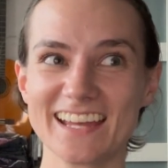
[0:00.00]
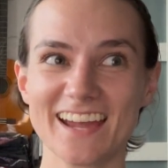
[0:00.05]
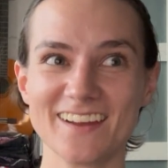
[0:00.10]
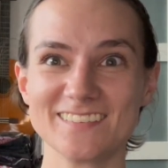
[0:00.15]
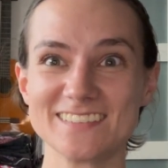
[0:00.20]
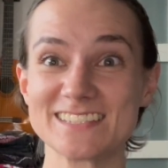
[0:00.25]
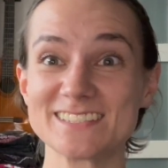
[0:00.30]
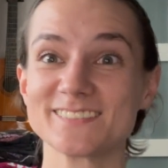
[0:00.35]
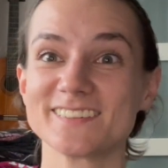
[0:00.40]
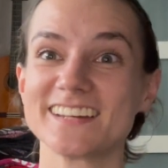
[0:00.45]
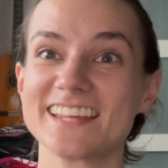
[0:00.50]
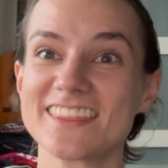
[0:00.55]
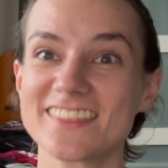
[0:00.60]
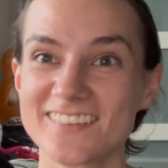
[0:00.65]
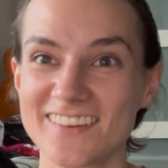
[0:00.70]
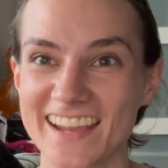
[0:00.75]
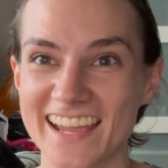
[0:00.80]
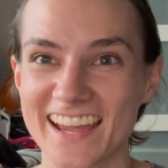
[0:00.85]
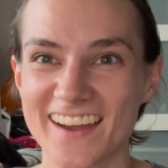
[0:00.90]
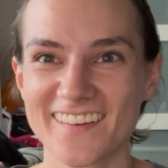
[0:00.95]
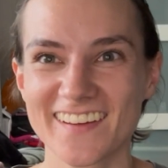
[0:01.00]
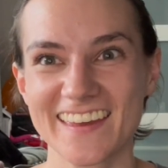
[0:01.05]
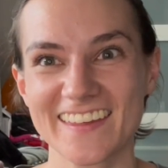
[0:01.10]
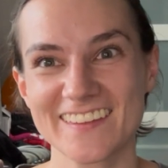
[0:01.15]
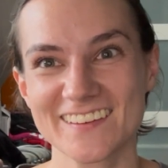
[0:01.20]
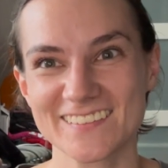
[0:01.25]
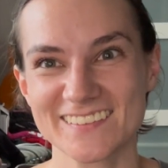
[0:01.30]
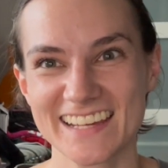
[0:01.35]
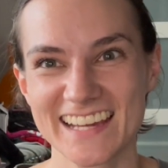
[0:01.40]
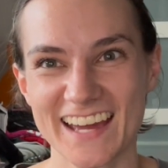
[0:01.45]
I was 23. Okay,
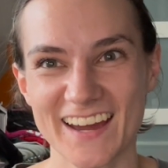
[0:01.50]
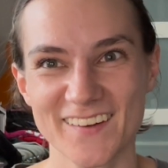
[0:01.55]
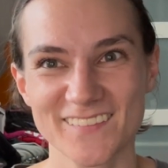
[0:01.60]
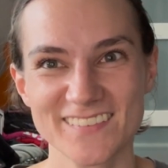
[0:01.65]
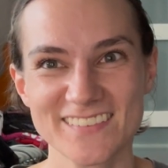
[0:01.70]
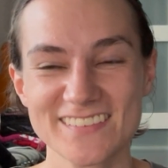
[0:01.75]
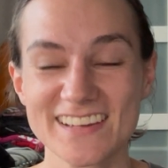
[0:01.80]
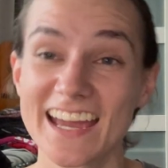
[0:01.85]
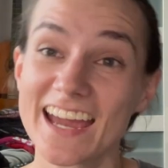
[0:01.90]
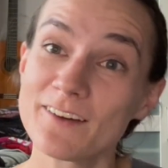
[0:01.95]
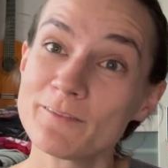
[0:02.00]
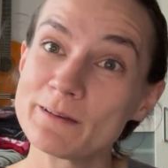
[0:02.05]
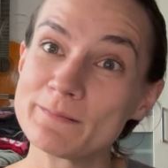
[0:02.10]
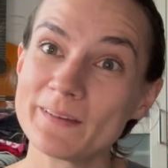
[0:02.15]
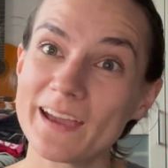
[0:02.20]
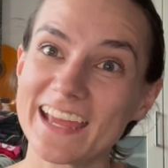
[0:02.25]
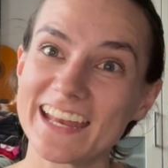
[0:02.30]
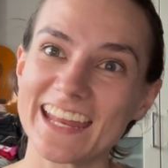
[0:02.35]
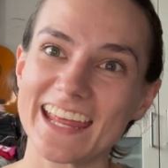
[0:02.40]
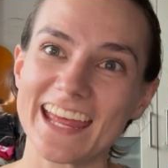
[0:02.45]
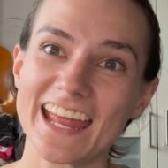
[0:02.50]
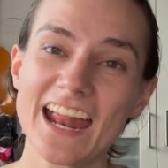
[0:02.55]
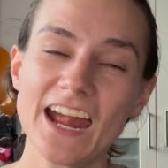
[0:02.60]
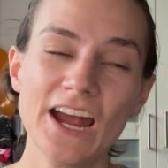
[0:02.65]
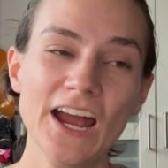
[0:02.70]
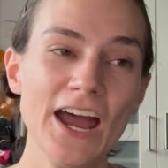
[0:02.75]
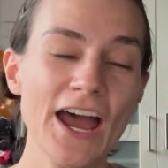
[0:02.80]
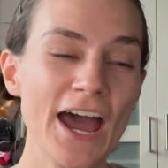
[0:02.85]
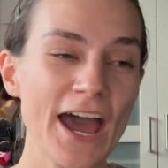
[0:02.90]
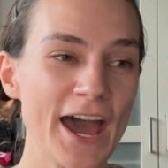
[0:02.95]
there we go. We made it.
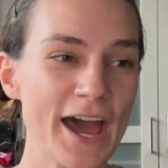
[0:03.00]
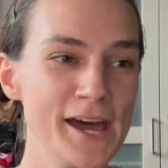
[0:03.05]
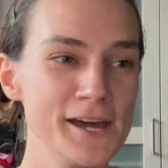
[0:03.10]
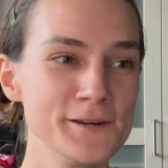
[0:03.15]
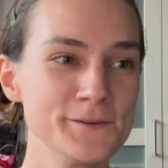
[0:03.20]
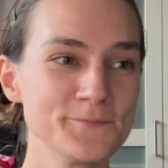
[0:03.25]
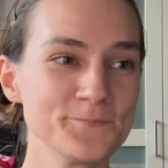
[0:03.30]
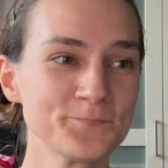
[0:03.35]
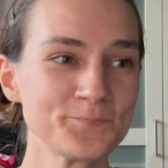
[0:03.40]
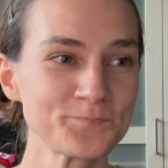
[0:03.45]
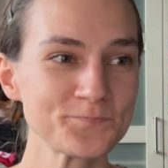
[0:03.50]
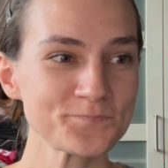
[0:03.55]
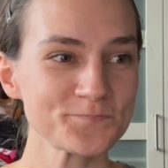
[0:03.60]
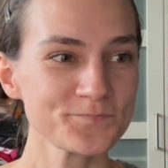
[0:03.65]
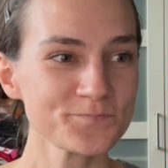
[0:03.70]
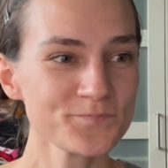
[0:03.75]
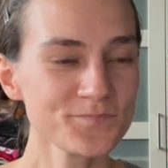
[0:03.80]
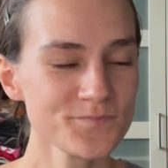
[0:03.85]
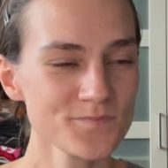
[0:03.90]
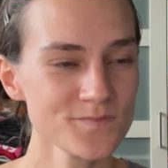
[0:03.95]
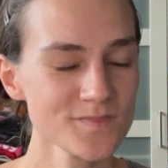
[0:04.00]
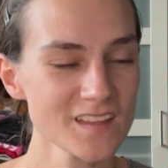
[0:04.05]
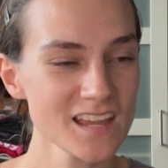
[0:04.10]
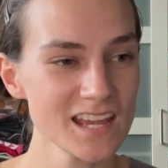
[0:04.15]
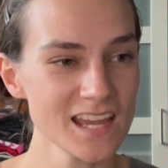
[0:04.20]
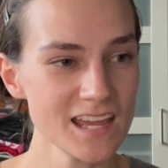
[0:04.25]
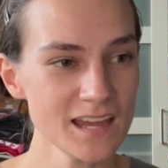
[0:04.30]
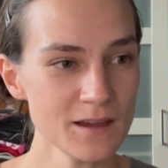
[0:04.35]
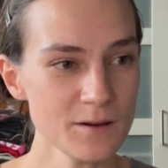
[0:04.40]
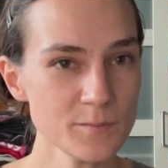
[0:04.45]
But
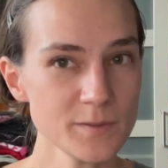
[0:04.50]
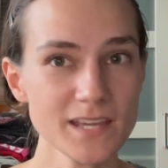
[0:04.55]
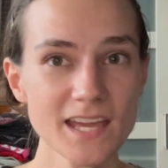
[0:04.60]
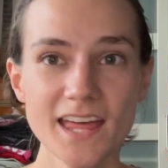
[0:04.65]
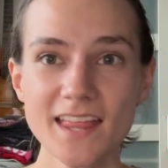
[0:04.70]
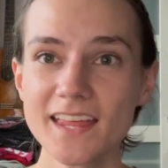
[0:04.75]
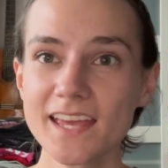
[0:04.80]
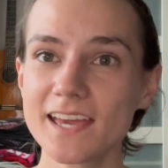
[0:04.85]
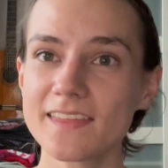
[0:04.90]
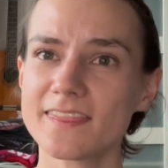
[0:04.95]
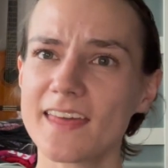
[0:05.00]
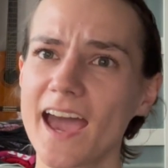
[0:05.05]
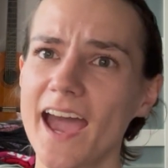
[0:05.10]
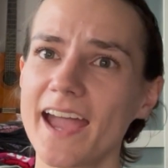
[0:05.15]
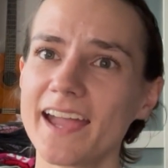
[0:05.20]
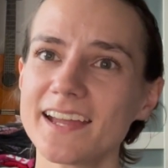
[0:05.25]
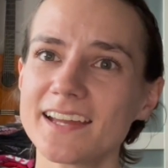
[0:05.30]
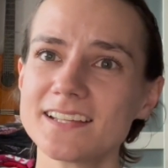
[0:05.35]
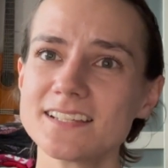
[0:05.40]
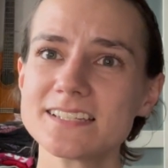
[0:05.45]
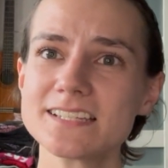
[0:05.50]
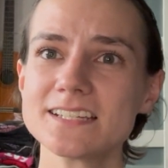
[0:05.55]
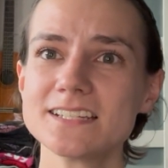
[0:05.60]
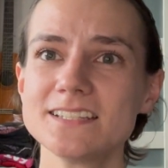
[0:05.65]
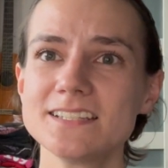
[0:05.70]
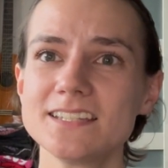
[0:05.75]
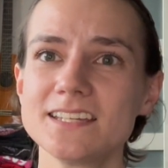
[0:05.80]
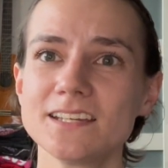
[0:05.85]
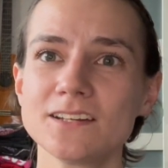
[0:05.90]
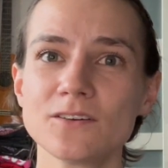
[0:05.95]
yeah, like that is
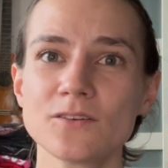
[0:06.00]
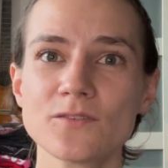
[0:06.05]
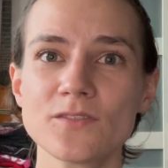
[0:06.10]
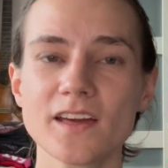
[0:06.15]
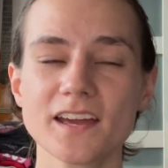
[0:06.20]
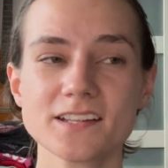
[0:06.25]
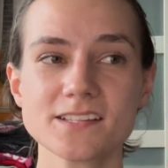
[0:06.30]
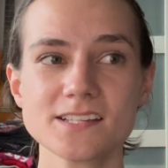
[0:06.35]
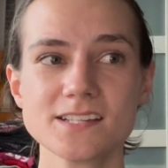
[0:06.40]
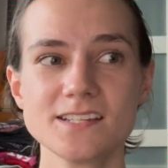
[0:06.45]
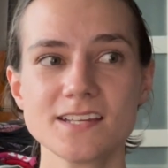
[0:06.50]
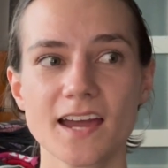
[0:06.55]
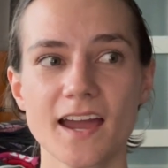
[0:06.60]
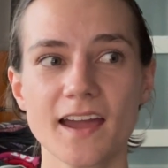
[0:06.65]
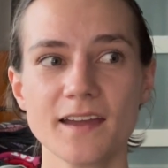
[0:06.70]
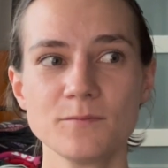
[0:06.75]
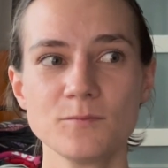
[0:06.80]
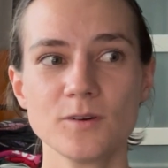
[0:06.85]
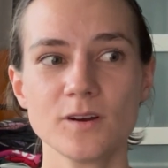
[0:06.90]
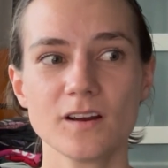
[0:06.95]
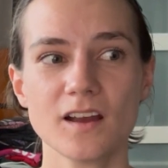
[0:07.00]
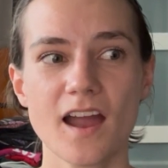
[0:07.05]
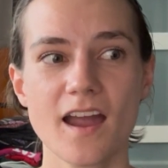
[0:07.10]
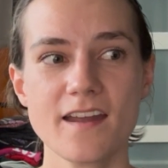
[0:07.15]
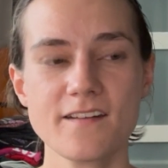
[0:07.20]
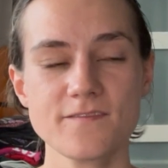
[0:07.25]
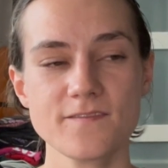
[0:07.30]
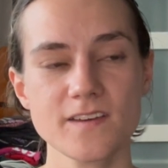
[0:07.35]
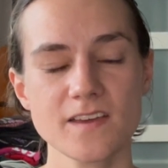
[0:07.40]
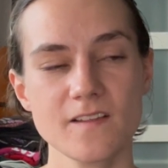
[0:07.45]
that's a time where I
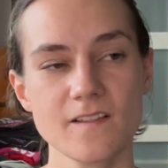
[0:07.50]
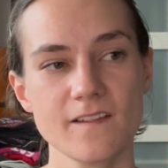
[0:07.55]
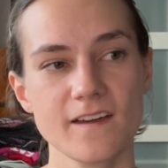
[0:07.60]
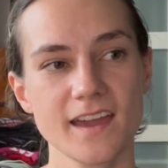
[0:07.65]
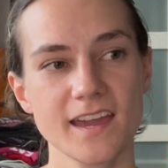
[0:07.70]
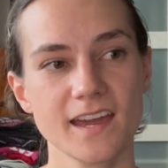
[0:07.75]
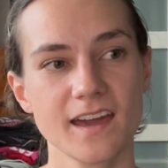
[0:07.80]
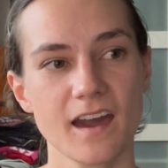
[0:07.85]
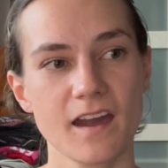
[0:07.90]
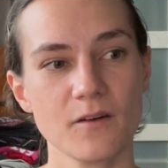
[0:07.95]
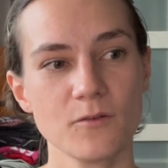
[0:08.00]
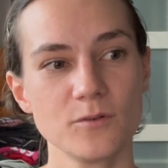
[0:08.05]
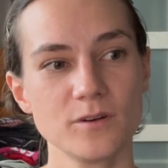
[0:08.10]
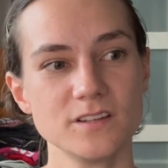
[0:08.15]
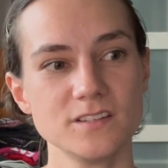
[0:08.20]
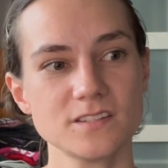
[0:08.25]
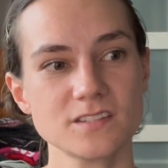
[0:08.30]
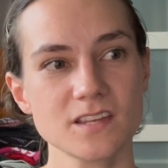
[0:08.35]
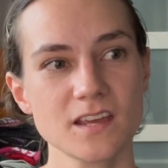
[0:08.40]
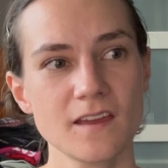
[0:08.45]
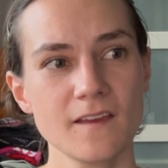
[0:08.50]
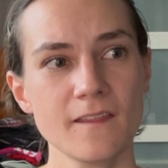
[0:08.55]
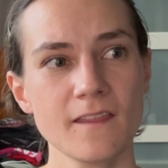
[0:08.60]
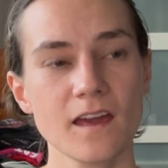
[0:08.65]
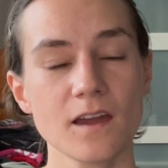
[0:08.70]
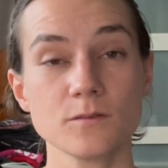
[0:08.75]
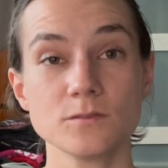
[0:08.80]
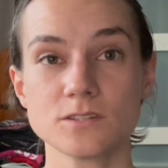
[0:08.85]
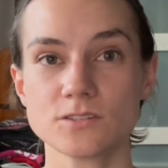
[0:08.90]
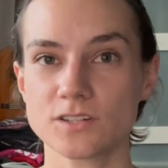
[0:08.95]
feel like I was
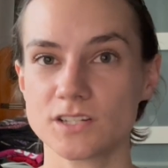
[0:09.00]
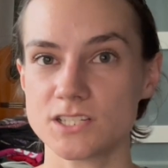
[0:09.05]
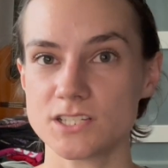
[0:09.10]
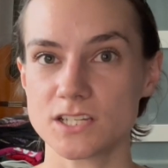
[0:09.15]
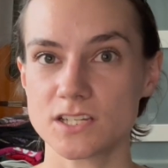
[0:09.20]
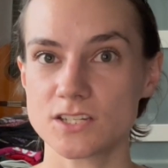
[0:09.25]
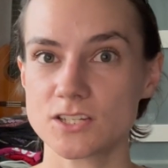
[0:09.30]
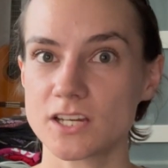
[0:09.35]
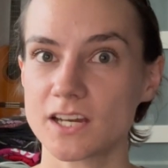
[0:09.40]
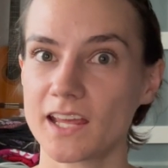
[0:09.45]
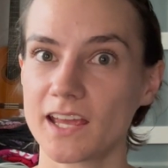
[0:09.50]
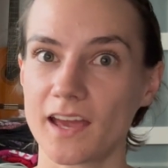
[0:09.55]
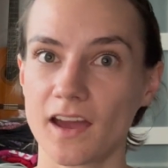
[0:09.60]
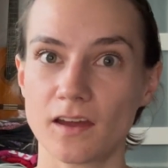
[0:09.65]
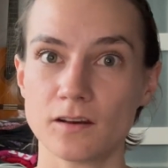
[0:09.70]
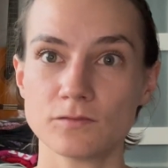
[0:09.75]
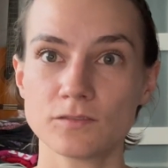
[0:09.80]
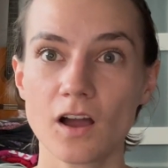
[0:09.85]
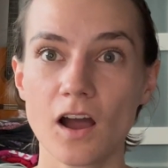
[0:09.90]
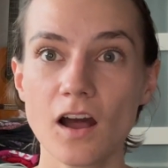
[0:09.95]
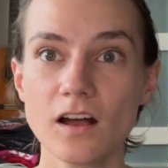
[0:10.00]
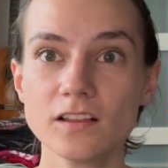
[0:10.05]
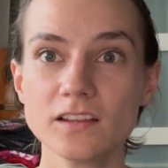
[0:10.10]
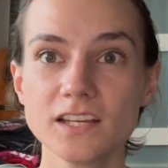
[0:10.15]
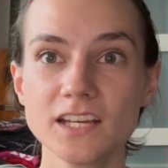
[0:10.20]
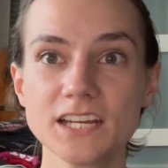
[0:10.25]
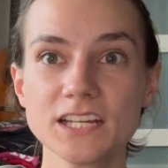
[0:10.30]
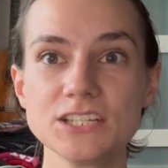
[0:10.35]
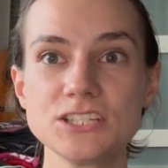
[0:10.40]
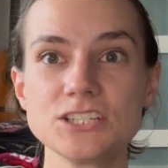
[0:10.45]
transitioning out of
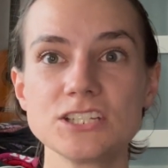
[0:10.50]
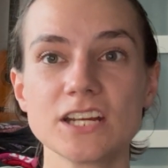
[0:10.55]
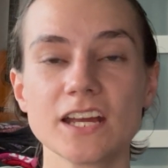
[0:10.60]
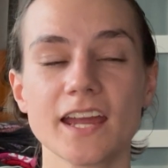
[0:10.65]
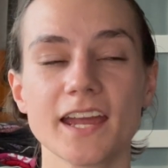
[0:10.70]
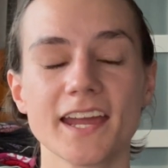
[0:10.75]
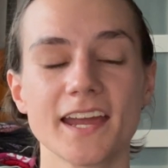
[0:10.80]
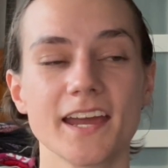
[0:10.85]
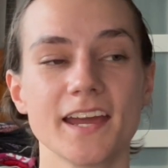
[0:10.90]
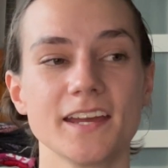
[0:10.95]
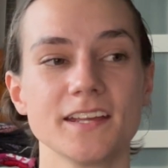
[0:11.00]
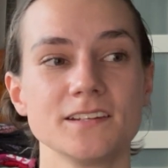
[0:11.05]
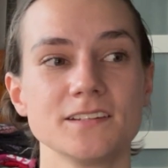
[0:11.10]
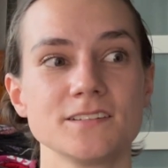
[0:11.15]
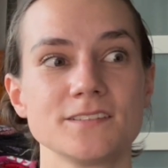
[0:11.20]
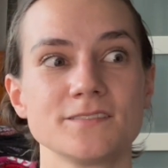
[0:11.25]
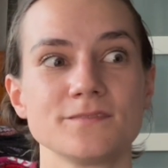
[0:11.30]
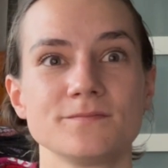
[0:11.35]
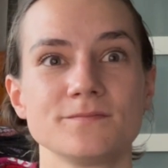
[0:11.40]
college and